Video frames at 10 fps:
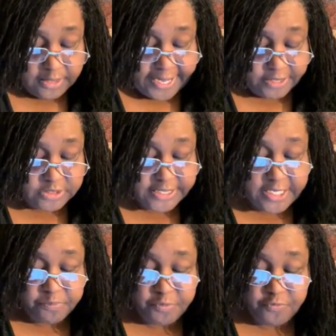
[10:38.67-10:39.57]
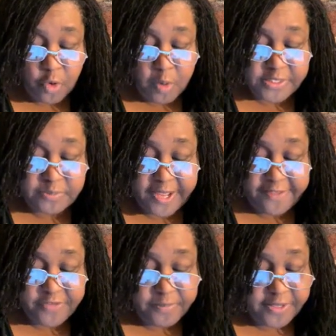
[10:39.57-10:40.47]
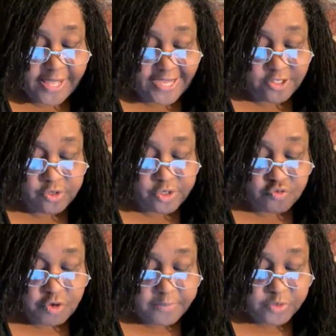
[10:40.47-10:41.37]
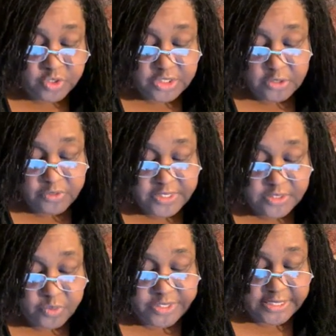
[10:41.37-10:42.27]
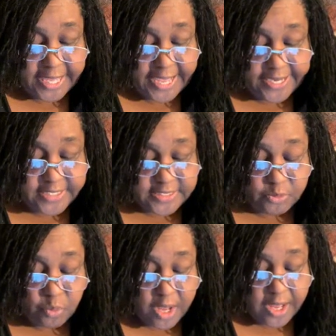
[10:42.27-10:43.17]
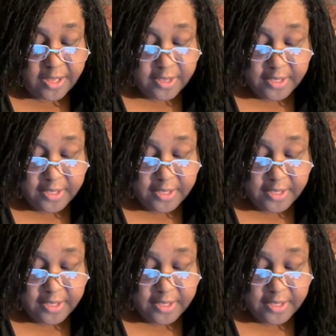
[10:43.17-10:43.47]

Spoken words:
Outstanding performance by a female actor in a drama series went to Anna Sawai